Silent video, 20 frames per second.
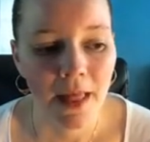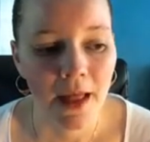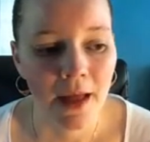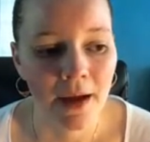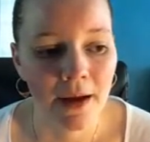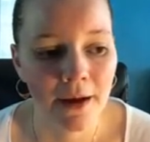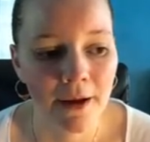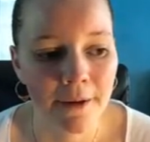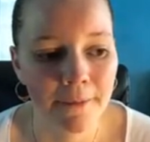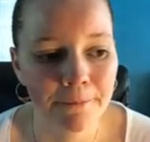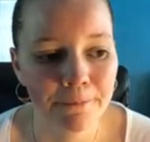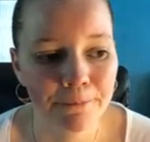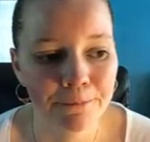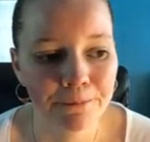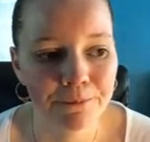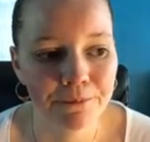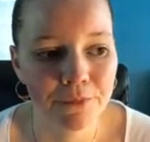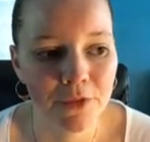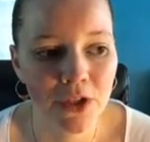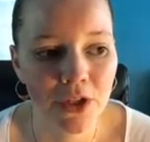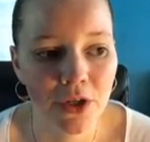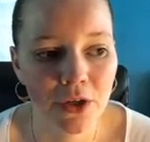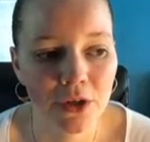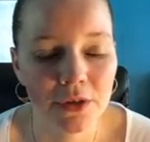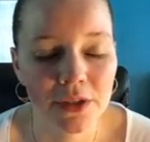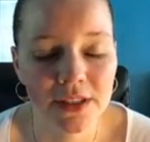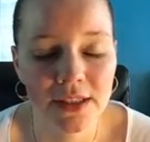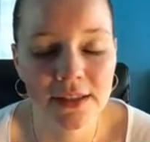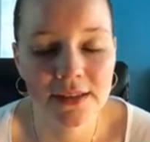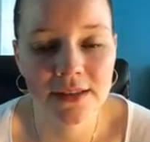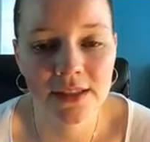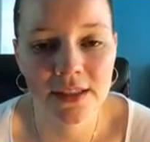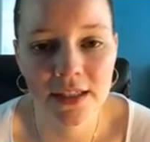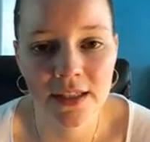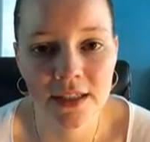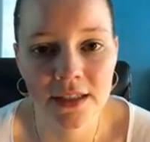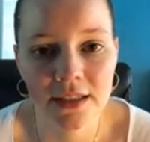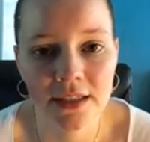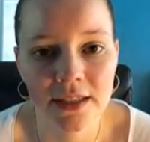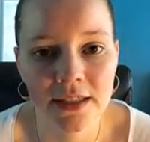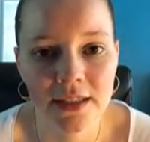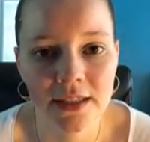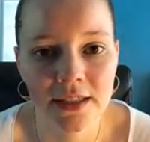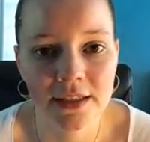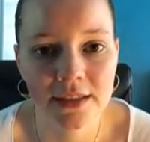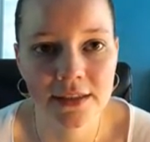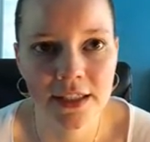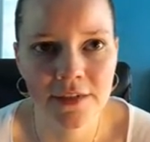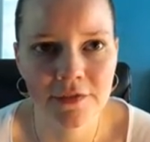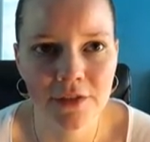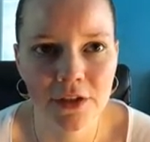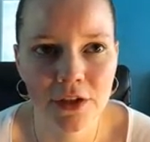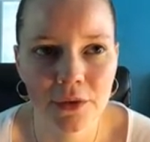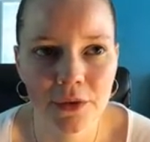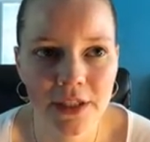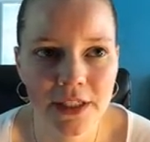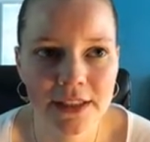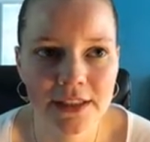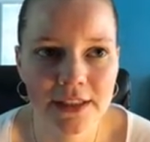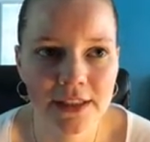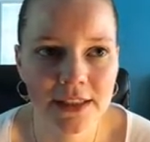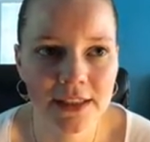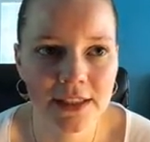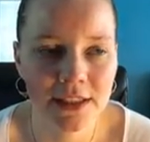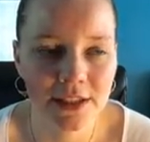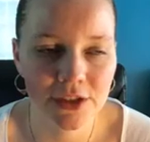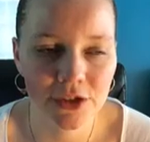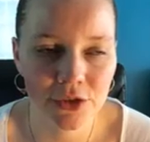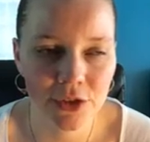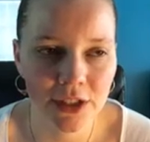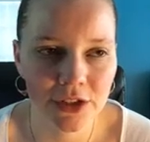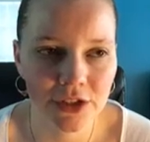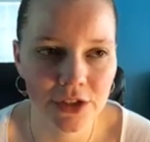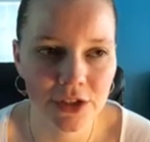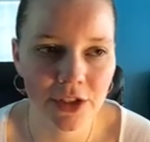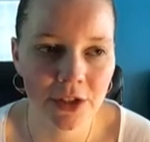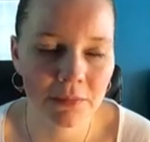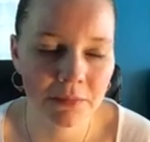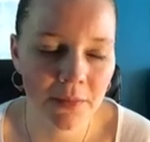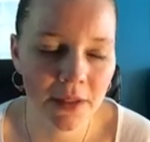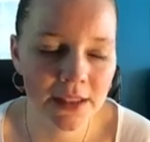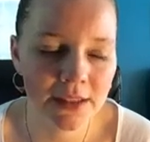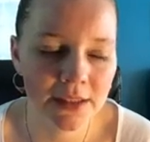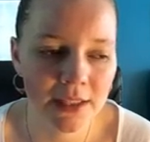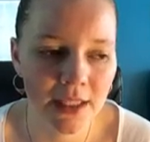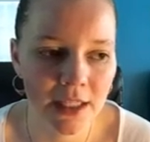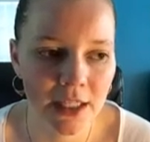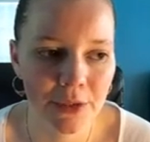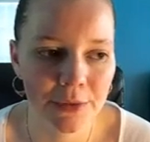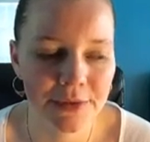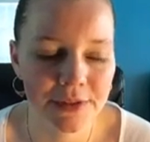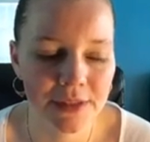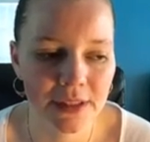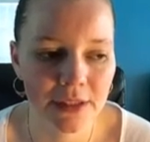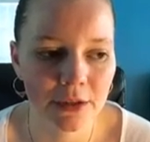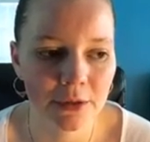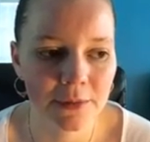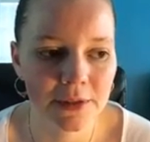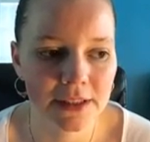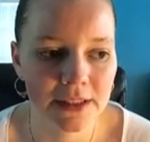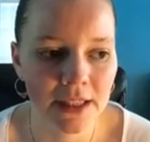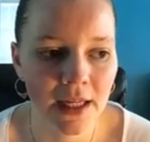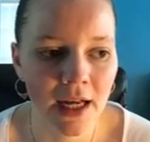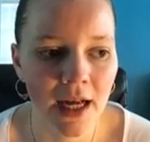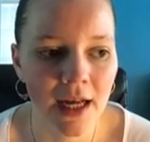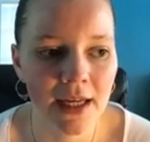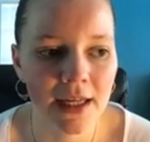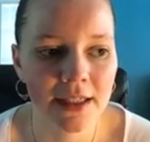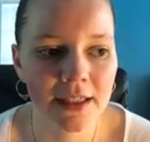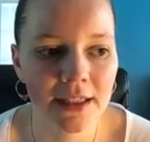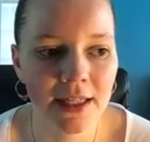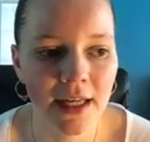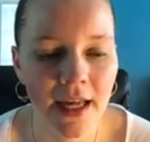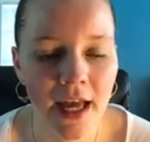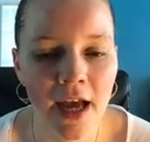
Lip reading: It's healing, and even though he did need a stretch on Monday and he was a little bit tight,